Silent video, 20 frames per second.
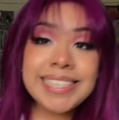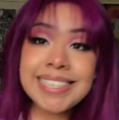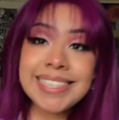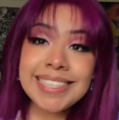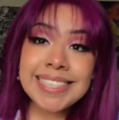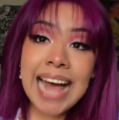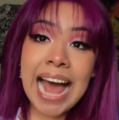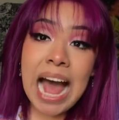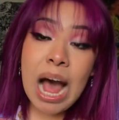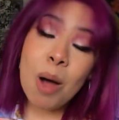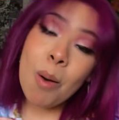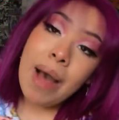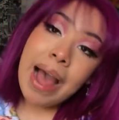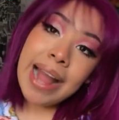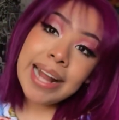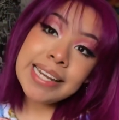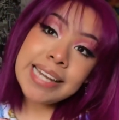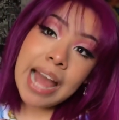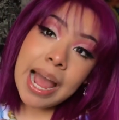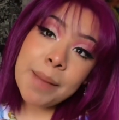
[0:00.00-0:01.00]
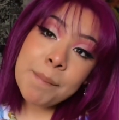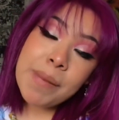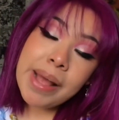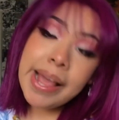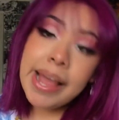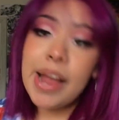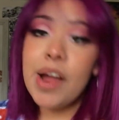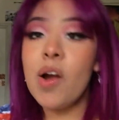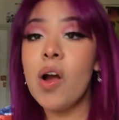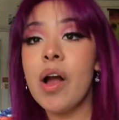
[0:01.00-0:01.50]
is how I dye my
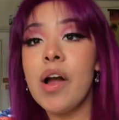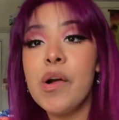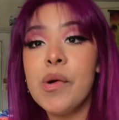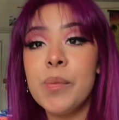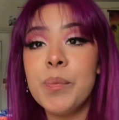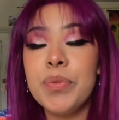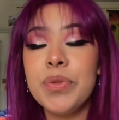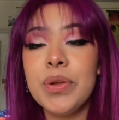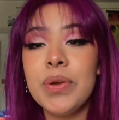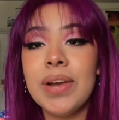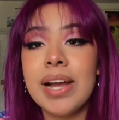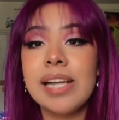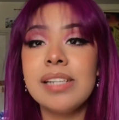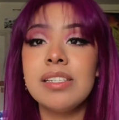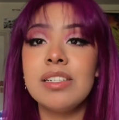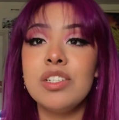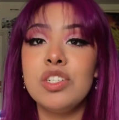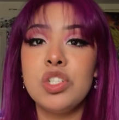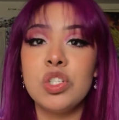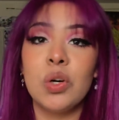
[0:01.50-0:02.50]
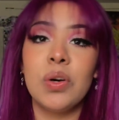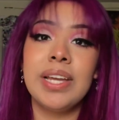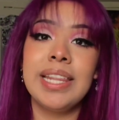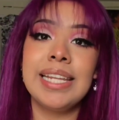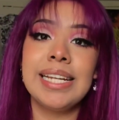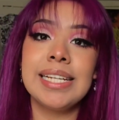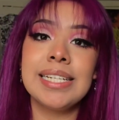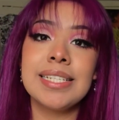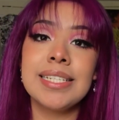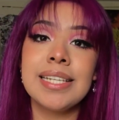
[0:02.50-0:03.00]
hair. I hope that you guys enjoy
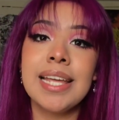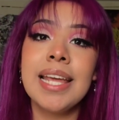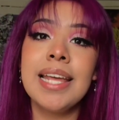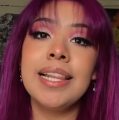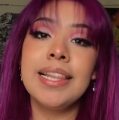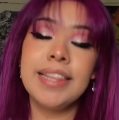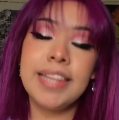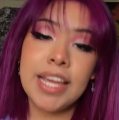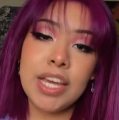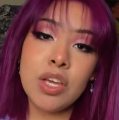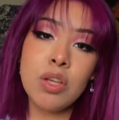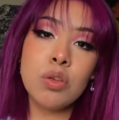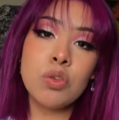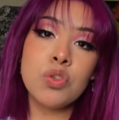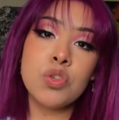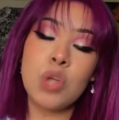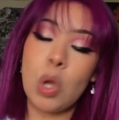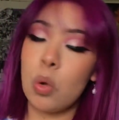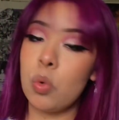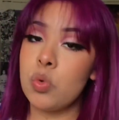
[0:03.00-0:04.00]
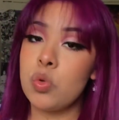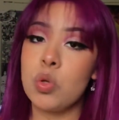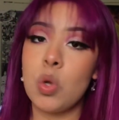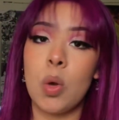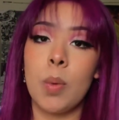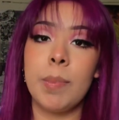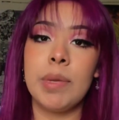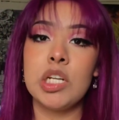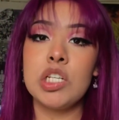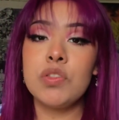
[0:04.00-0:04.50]
this. Thank you so
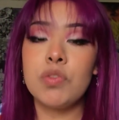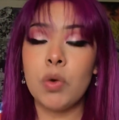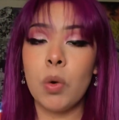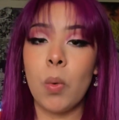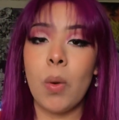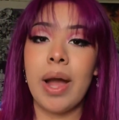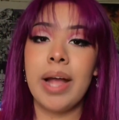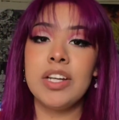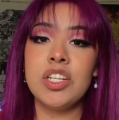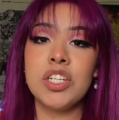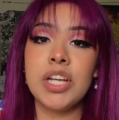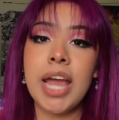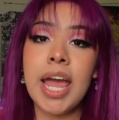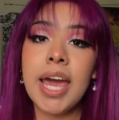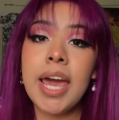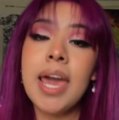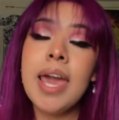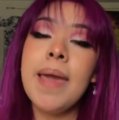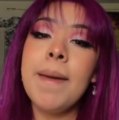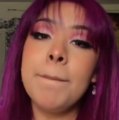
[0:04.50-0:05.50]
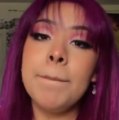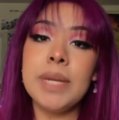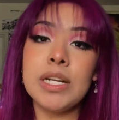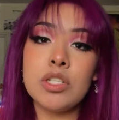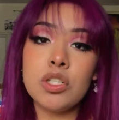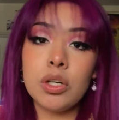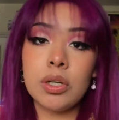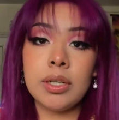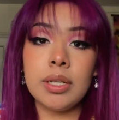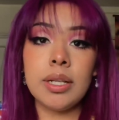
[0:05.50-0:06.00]
much for watching. Make
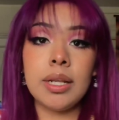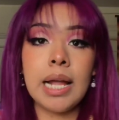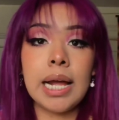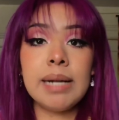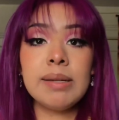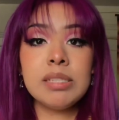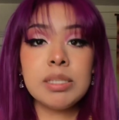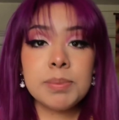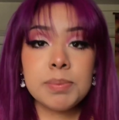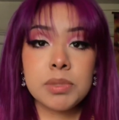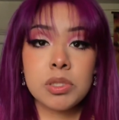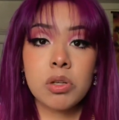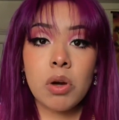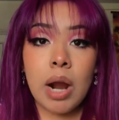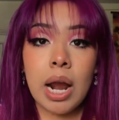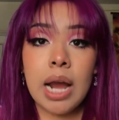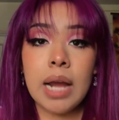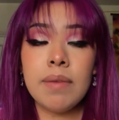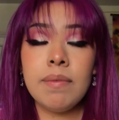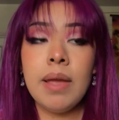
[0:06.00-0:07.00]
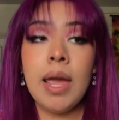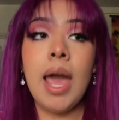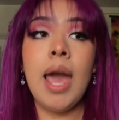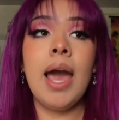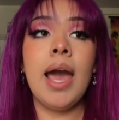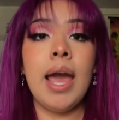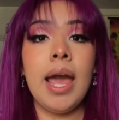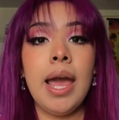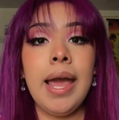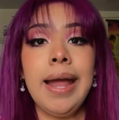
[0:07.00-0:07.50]
sure to like, subscribe,
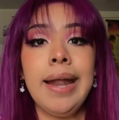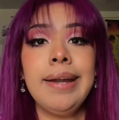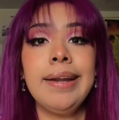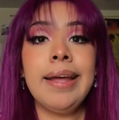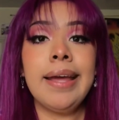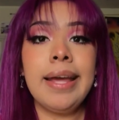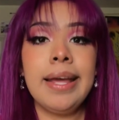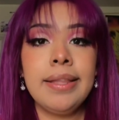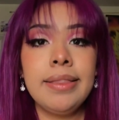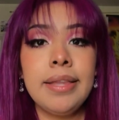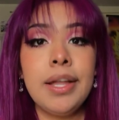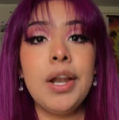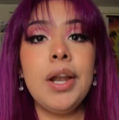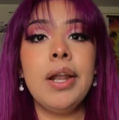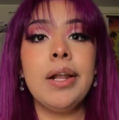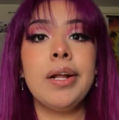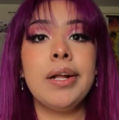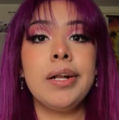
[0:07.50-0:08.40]
and hit the